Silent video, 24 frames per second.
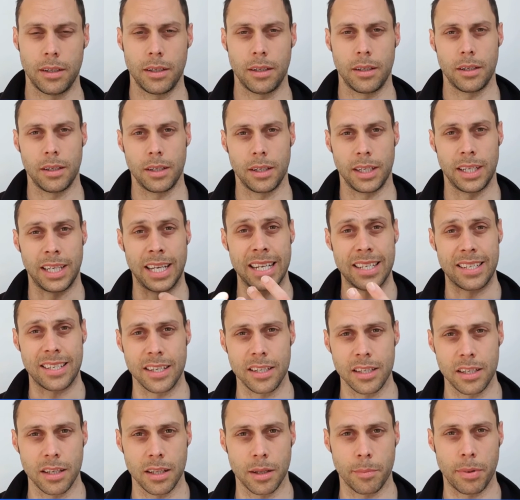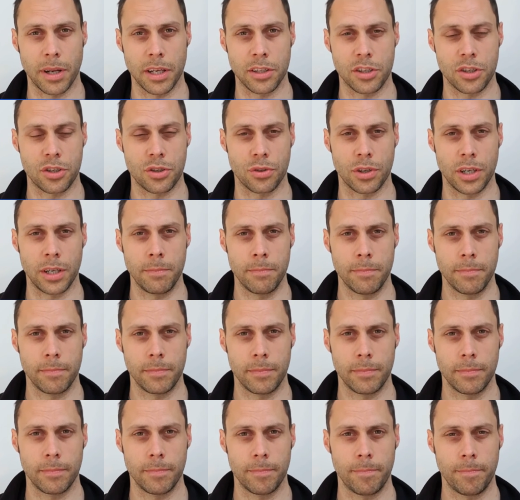gets into the bloodstream,
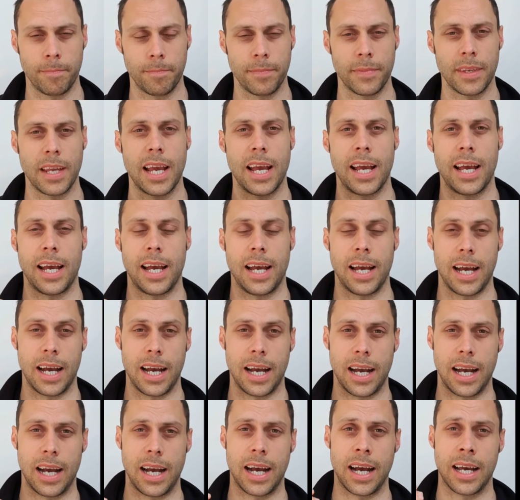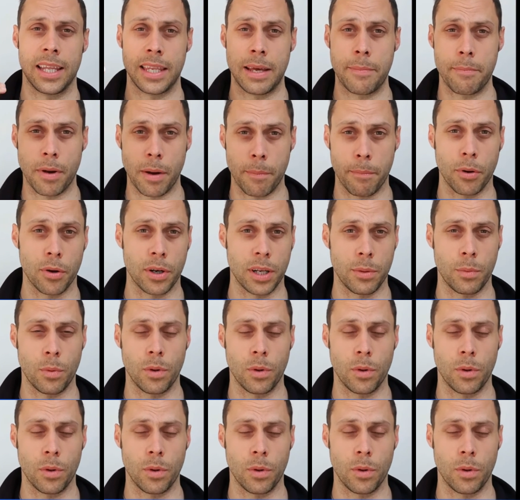and then my body will